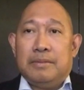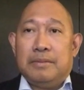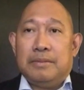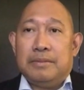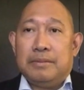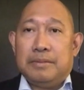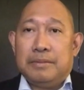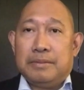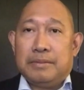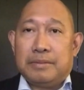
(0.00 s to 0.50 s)

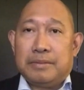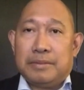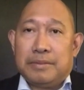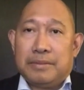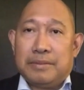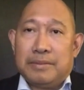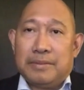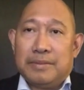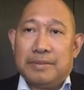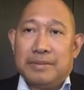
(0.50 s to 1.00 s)

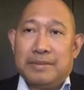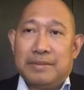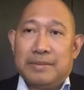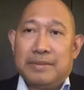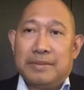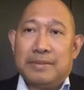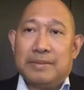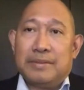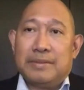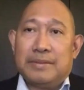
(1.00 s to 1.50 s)

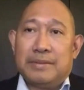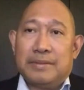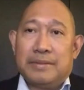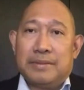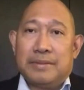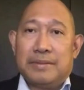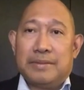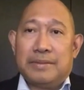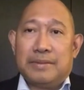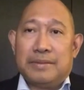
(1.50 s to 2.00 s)

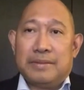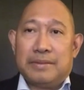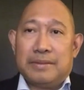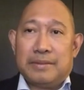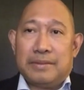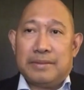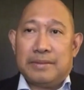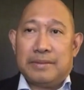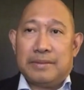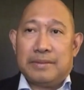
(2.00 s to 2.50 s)

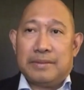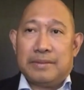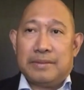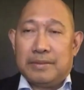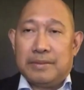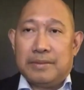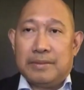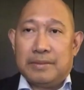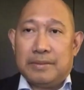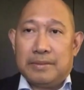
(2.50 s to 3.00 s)

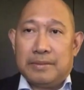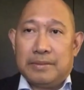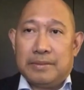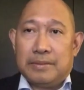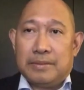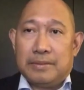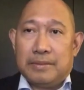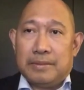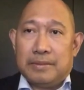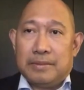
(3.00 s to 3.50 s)

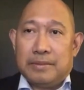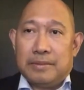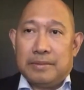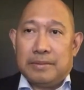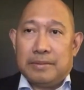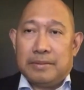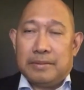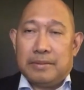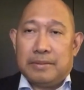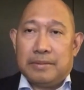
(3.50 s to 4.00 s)

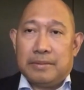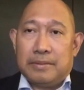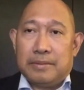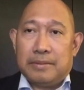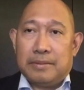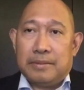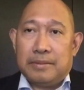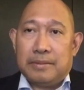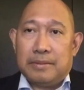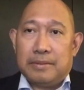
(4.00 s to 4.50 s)

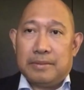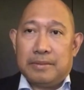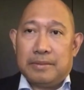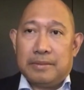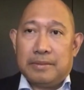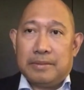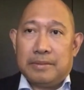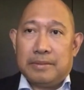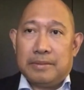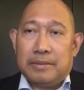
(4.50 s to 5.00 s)

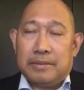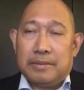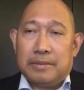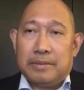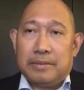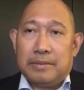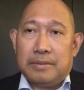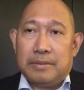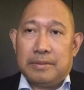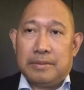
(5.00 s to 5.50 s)

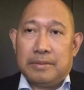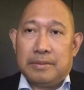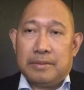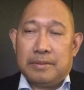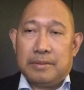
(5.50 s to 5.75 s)
[no speech]